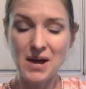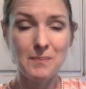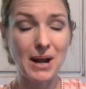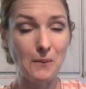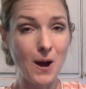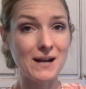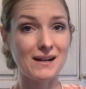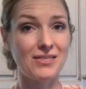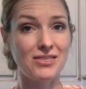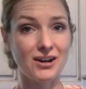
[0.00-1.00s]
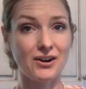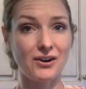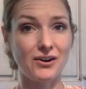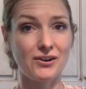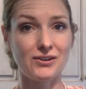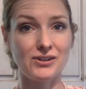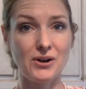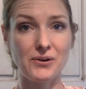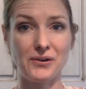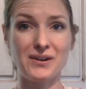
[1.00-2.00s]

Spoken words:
but I wanted a thicker yogurt,